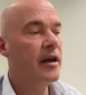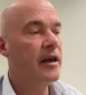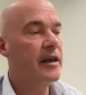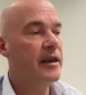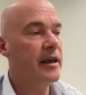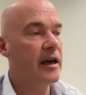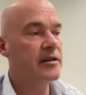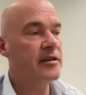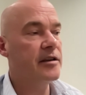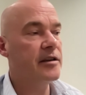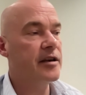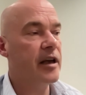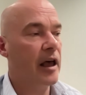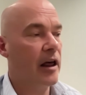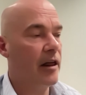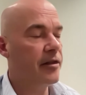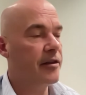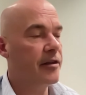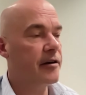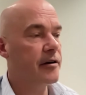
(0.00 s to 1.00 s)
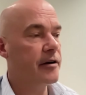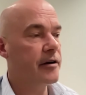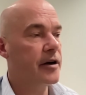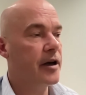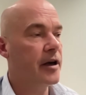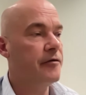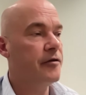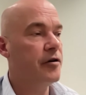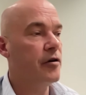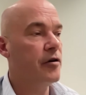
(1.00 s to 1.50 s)
Yes, it's healthier
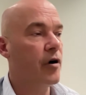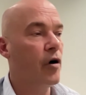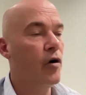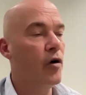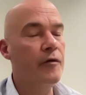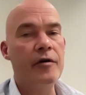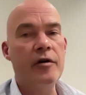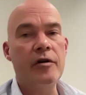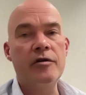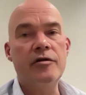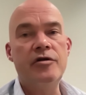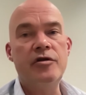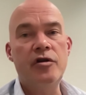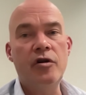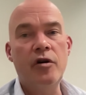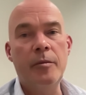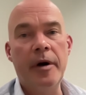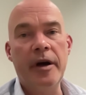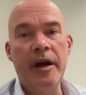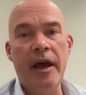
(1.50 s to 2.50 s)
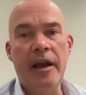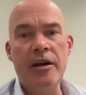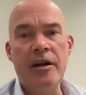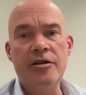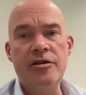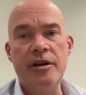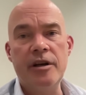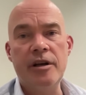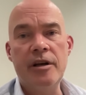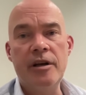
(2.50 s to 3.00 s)
if you're over-consuming
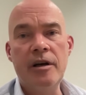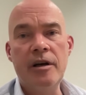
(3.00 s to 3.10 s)
energy.